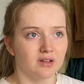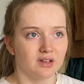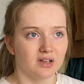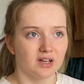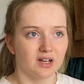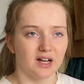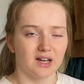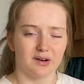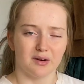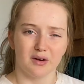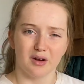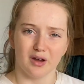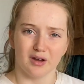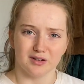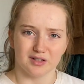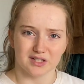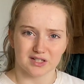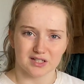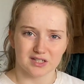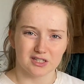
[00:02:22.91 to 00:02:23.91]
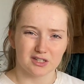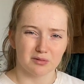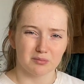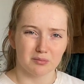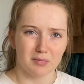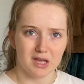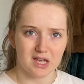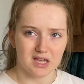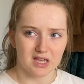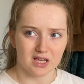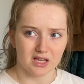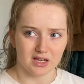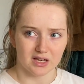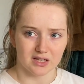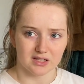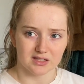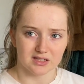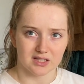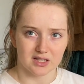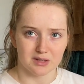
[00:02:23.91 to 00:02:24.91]
I don't know, just making
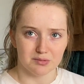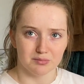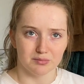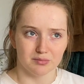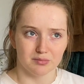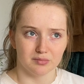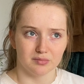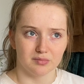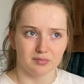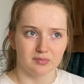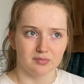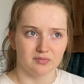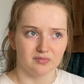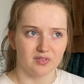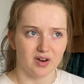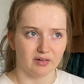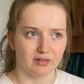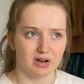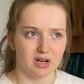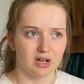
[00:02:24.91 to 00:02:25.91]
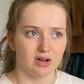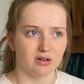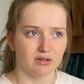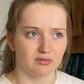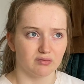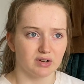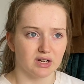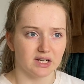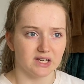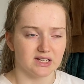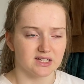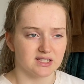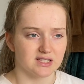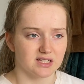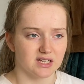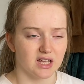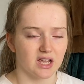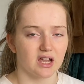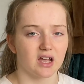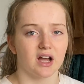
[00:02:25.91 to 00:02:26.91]
it seem very
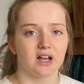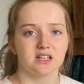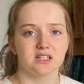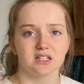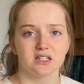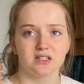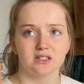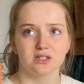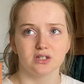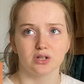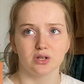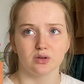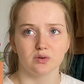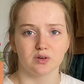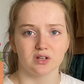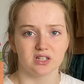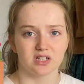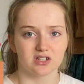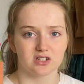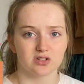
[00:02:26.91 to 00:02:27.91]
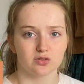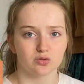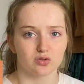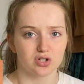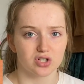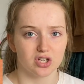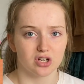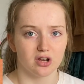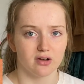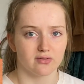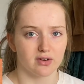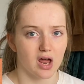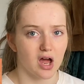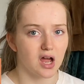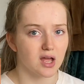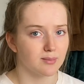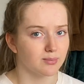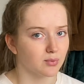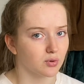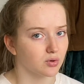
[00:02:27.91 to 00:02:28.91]
unrealistic. I did do a distortion of an
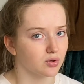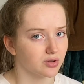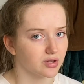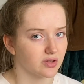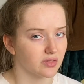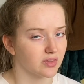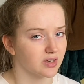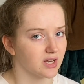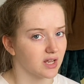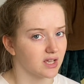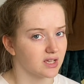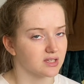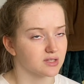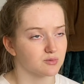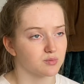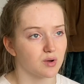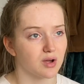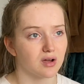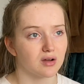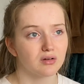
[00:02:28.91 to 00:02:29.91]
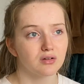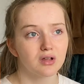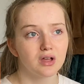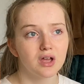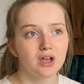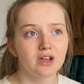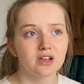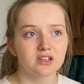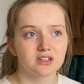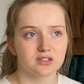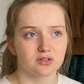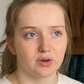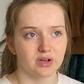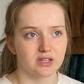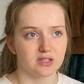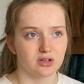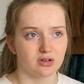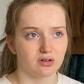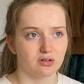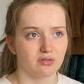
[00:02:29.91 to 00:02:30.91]
eyeball the other day as well, so I
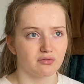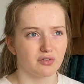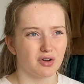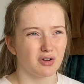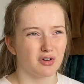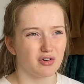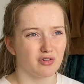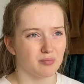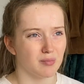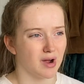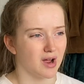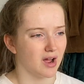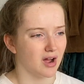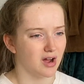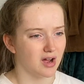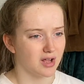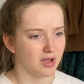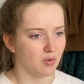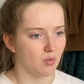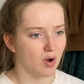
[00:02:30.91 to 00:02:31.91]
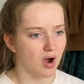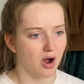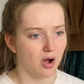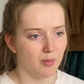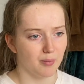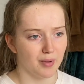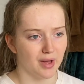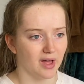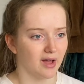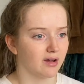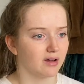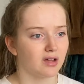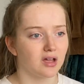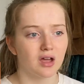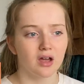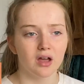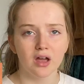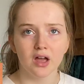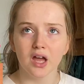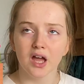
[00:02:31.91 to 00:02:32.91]
took a photo of my eye a while back,
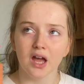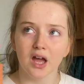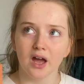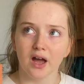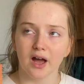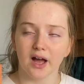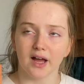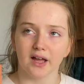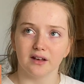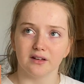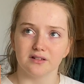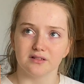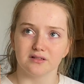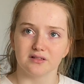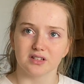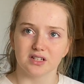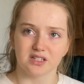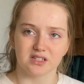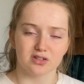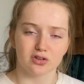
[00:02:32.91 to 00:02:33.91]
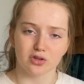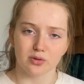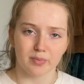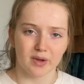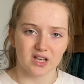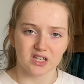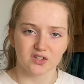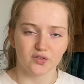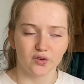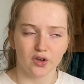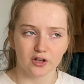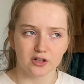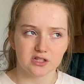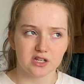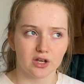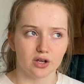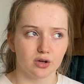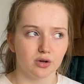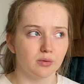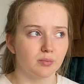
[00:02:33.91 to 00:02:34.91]
and it's not the best
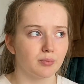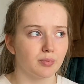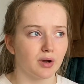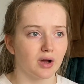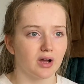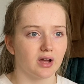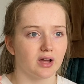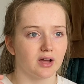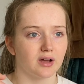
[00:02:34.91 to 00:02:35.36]
photo, but